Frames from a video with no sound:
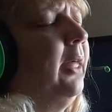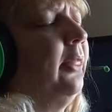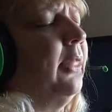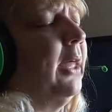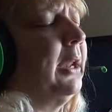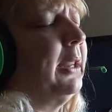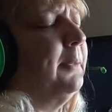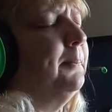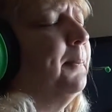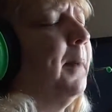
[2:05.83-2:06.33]

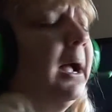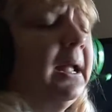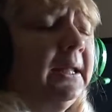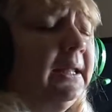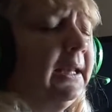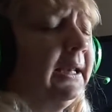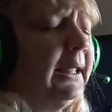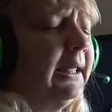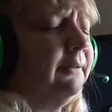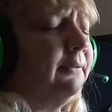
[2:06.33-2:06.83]
that he might
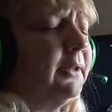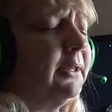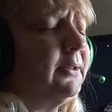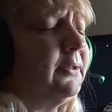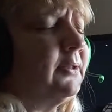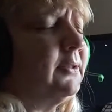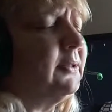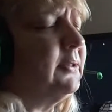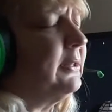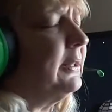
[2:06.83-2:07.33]
even
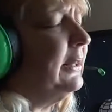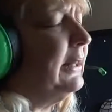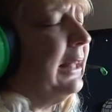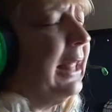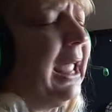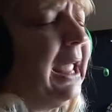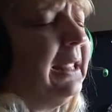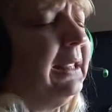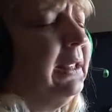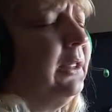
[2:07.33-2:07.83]

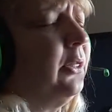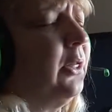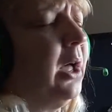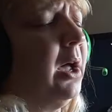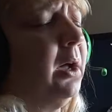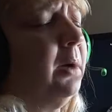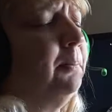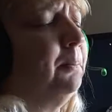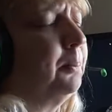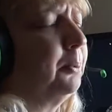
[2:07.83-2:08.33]
slay
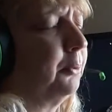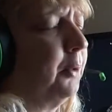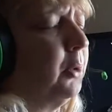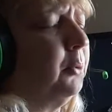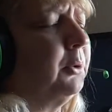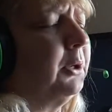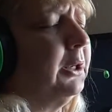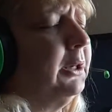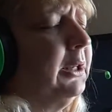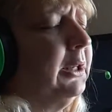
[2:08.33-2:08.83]
the
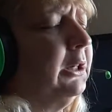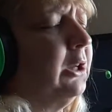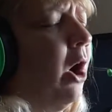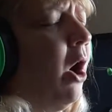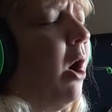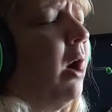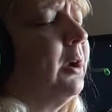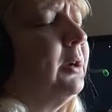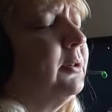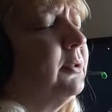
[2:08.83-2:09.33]
broken in
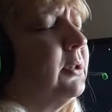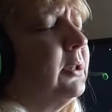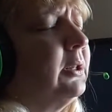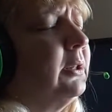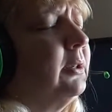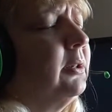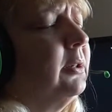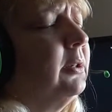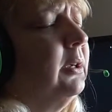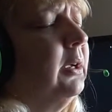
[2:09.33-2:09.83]
heart.
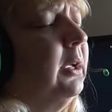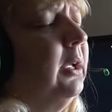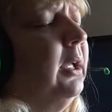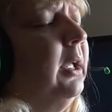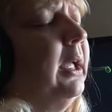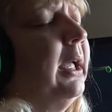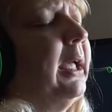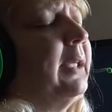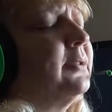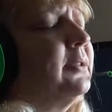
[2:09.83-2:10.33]

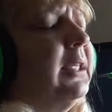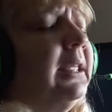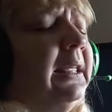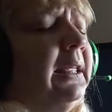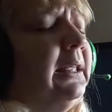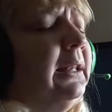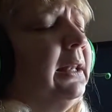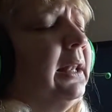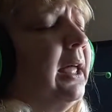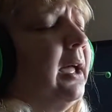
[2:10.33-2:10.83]
As
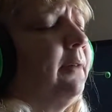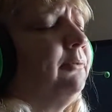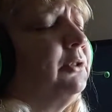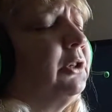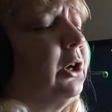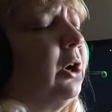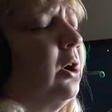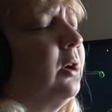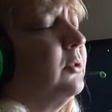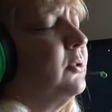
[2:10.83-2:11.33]
he
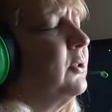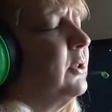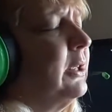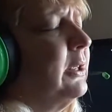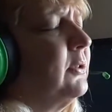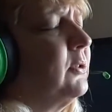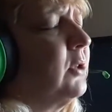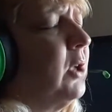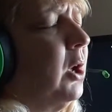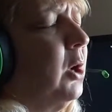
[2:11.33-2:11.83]
loved
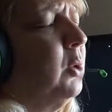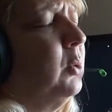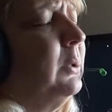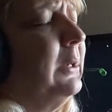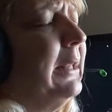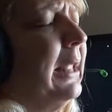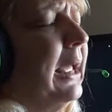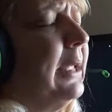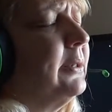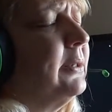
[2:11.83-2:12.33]
cursing, so
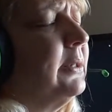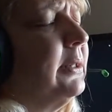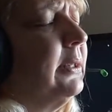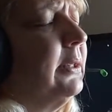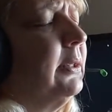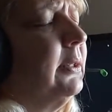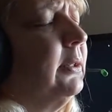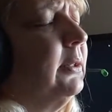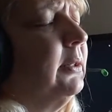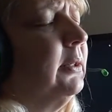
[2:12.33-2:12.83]
let
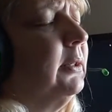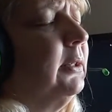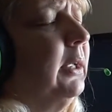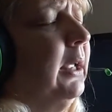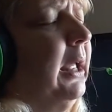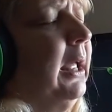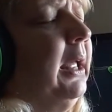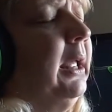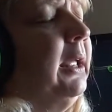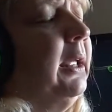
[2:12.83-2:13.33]

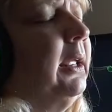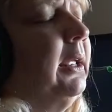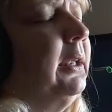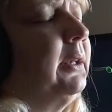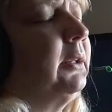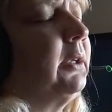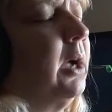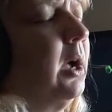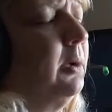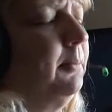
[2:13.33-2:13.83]

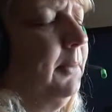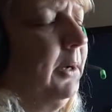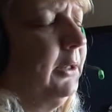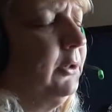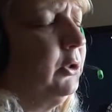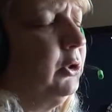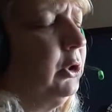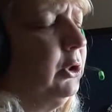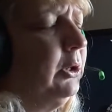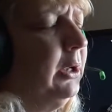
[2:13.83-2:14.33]
it come
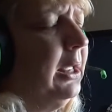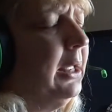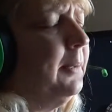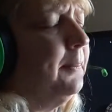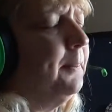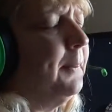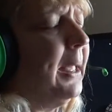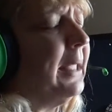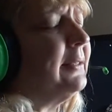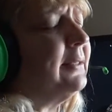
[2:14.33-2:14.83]
unto
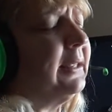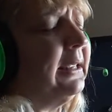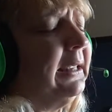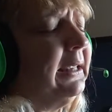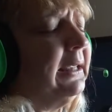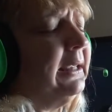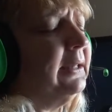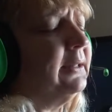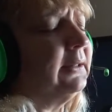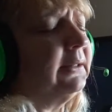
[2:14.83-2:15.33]
him as
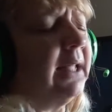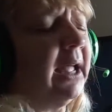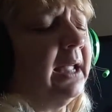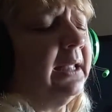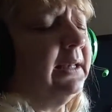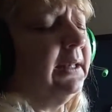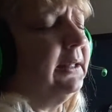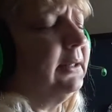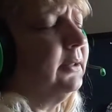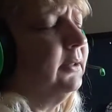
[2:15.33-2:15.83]
he
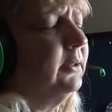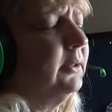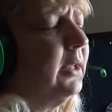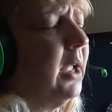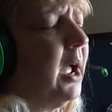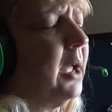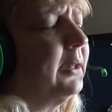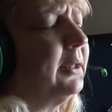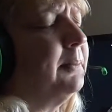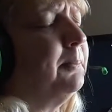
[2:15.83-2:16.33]
delighted
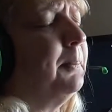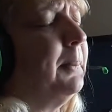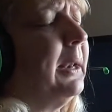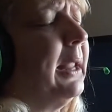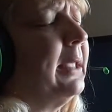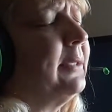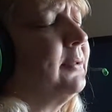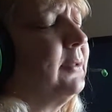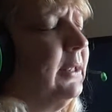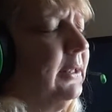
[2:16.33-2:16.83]
not in
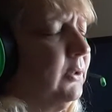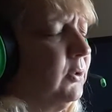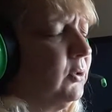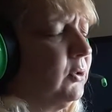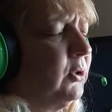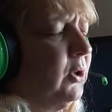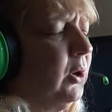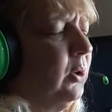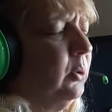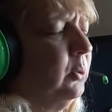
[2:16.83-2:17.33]
blessing,
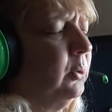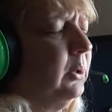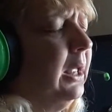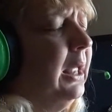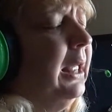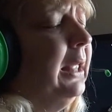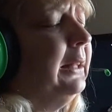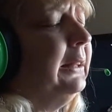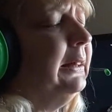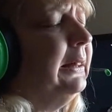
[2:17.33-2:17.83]
so
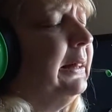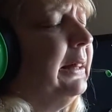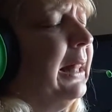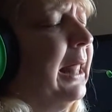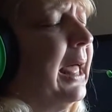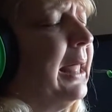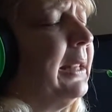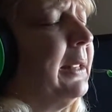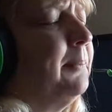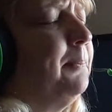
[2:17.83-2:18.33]

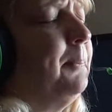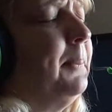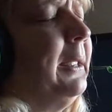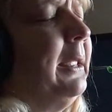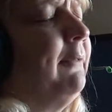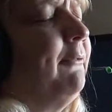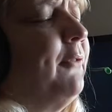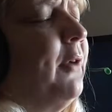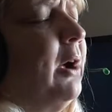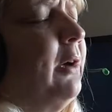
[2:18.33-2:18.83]
let it
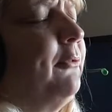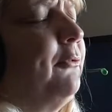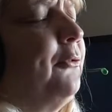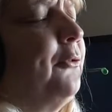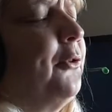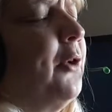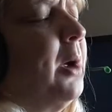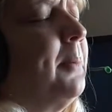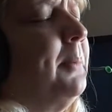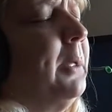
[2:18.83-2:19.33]
be far
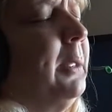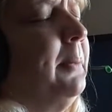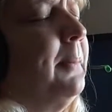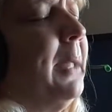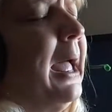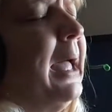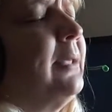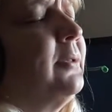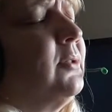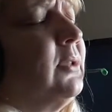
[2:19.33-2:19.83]
from him
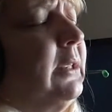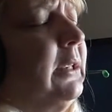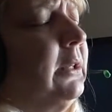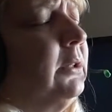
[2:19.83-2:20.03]
as he